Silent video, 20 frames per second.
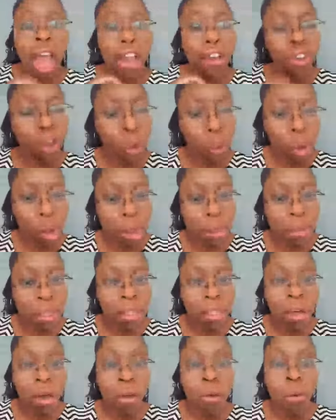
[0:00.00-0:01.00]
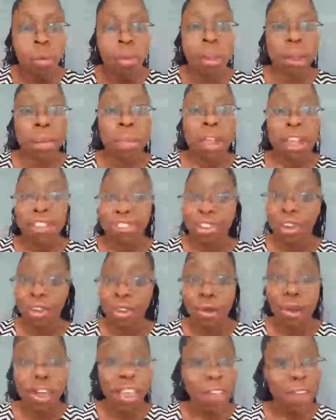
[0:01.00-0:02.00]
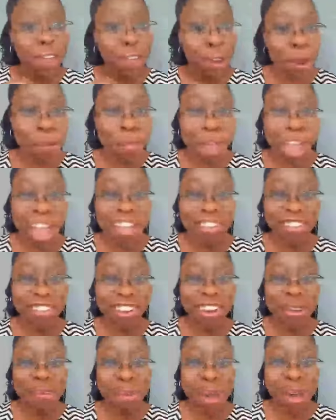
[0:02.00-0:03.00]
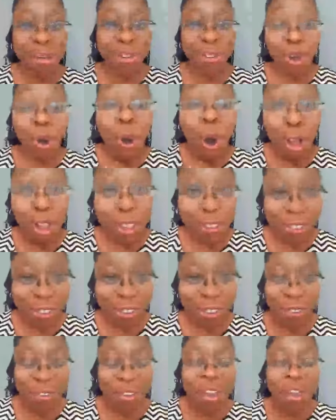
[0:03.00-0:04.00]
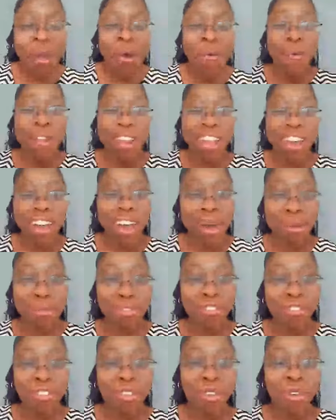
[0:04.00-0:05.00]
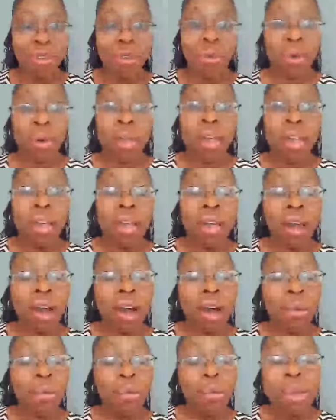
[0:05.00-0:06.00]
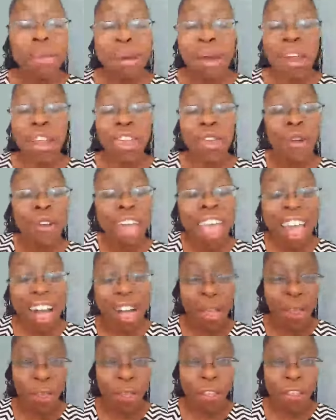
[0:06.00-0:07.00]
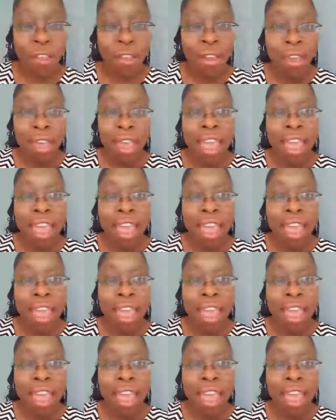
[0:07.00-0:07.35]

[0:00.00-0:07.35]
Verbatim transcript: I don't want to be long winded, but as y'all know, I get very passionate about all of you when it comes to uh, rebounding your health.